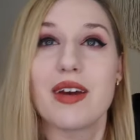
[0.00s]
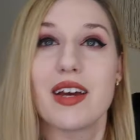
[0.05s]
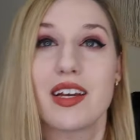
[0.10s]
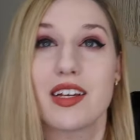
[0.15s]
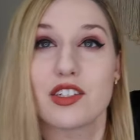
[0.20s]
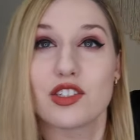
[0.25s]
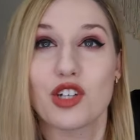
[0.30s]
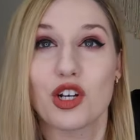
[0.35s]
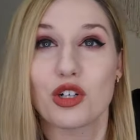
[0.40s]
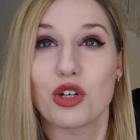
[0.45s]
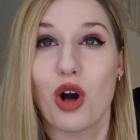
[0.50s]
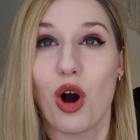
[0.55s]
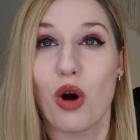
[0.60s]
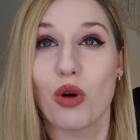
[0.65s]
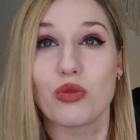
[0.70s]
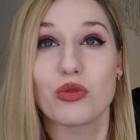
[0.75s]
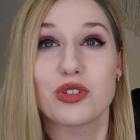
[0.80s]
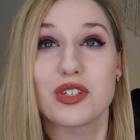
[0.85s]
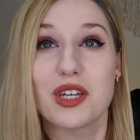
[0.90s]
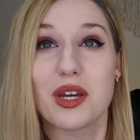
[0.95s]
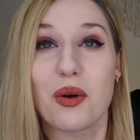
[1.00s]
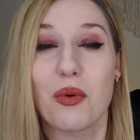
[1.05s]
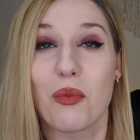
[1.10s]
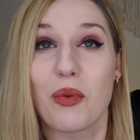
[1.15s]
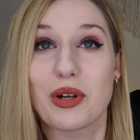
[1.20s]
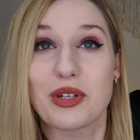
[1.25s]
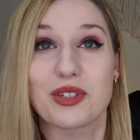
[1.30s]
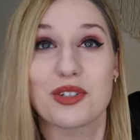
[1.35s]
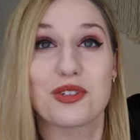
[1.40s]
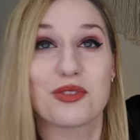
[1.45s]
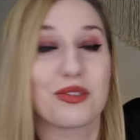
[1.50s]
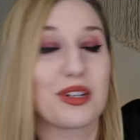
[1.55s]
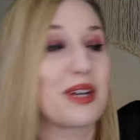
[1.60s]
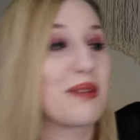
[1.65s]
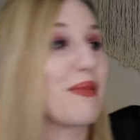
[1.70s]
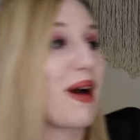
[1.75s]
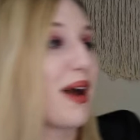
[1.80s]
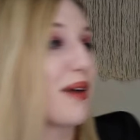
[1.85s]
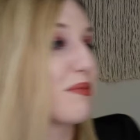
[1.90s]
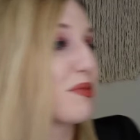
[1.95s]
is cozy winter
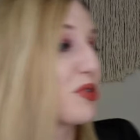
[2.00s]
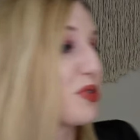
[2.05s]
dream. I'm